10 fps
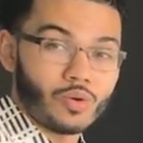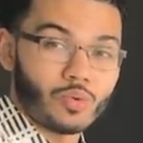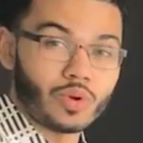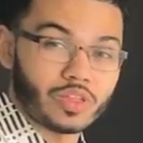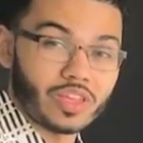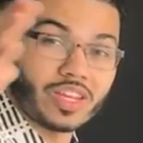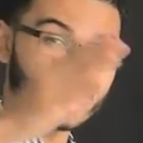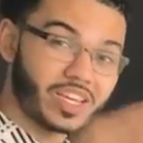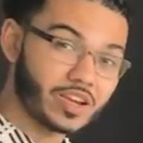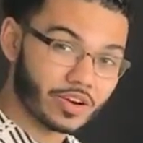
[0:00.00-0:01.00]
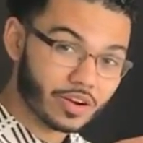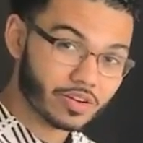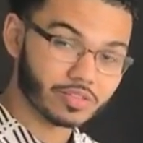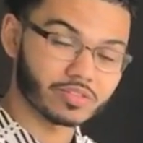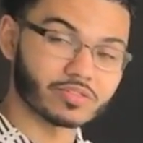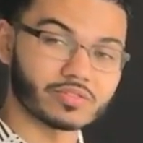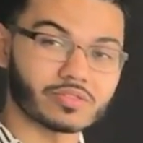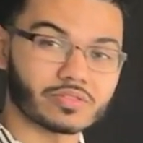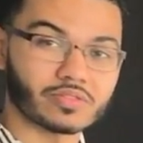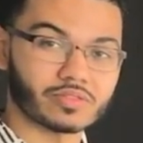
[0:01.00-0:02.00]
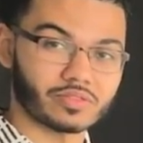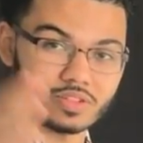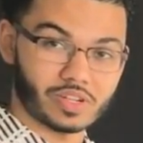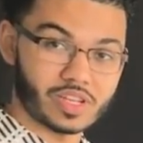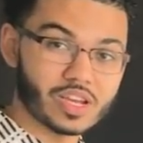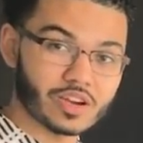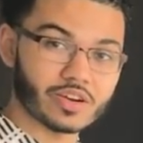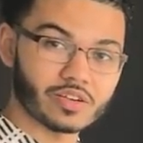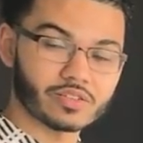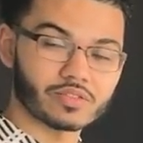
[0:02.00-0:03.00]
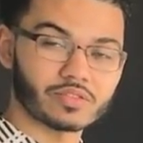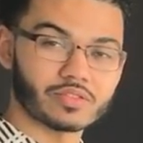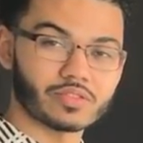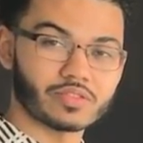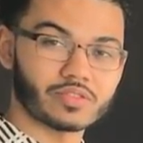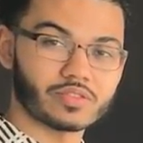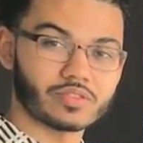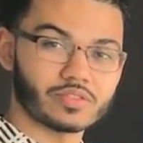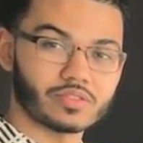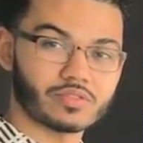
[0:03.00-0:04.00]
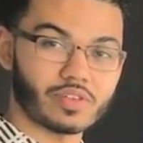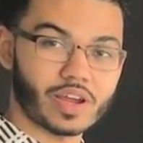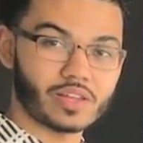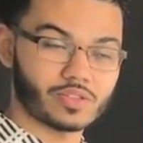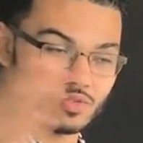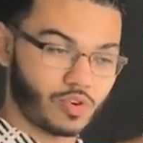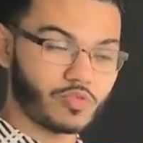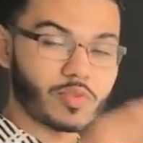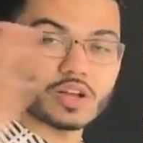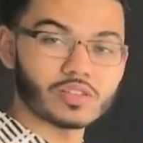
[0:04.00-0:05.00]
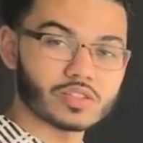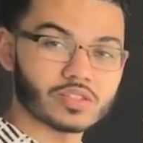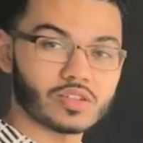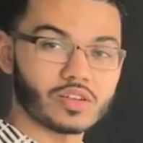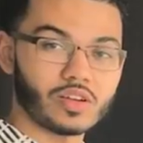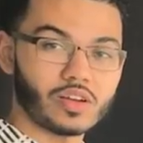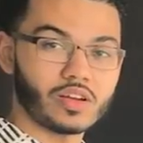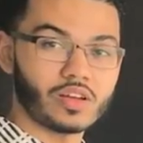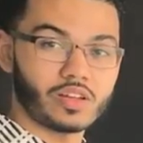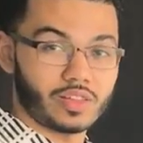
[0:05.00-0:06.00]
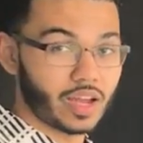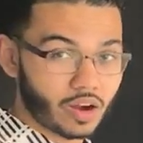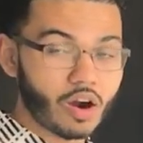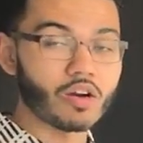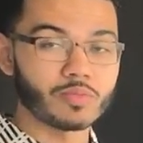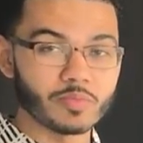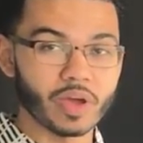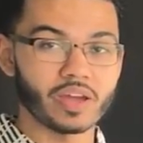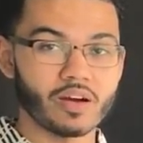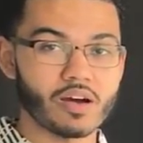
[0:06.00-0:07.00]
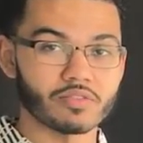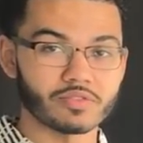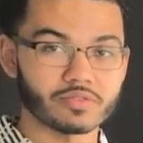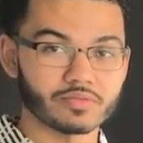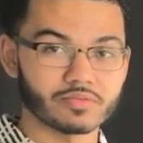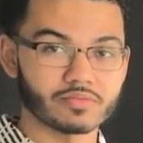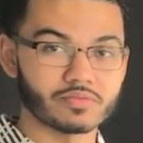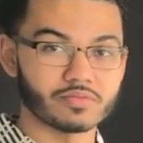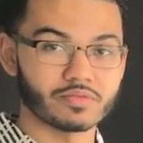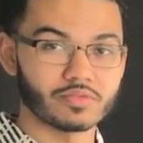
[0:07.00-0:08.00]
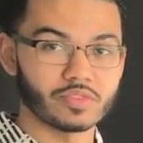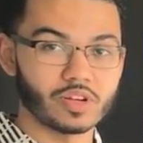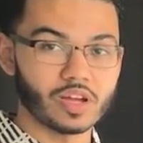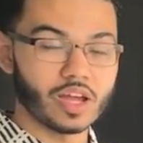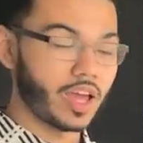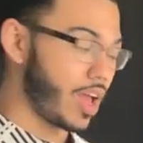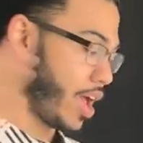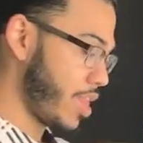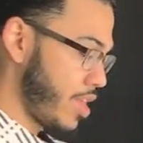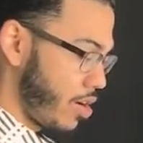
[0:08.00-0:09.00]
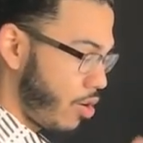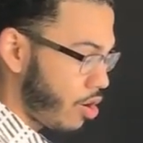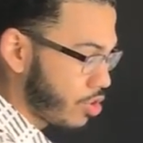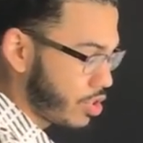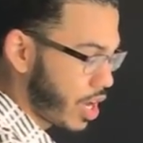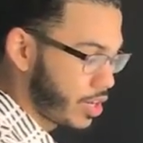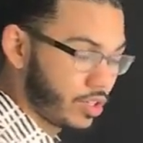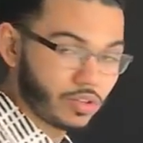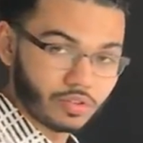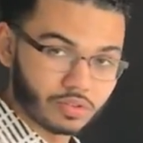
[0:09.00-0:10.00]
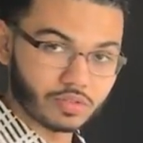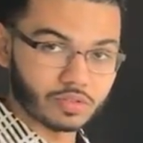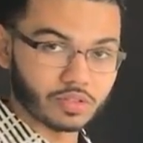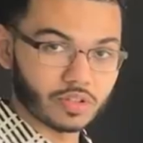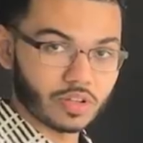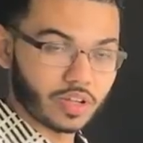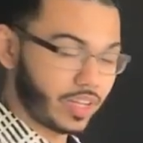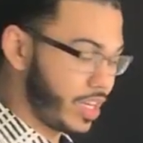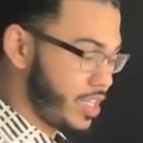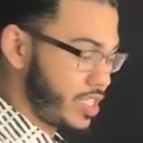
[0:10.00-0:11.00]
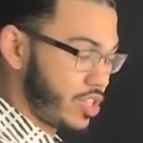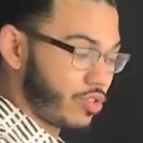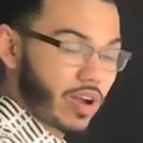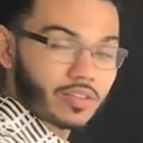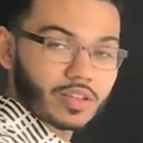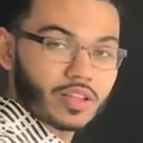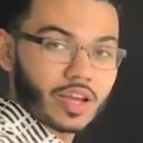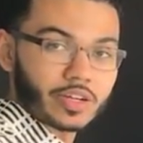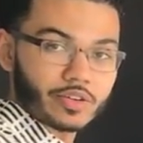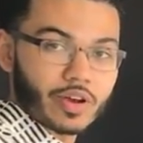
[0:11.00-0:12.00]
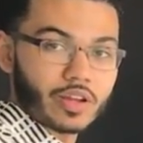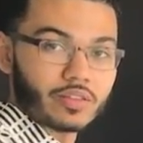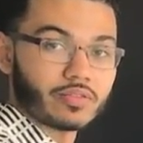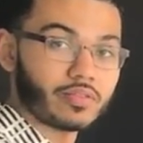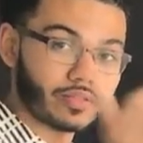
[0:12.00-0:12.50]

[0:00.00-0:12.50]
Within a year, year, right? 12 months, that car will be paid off. And then all you got to do is zero out the line of credit.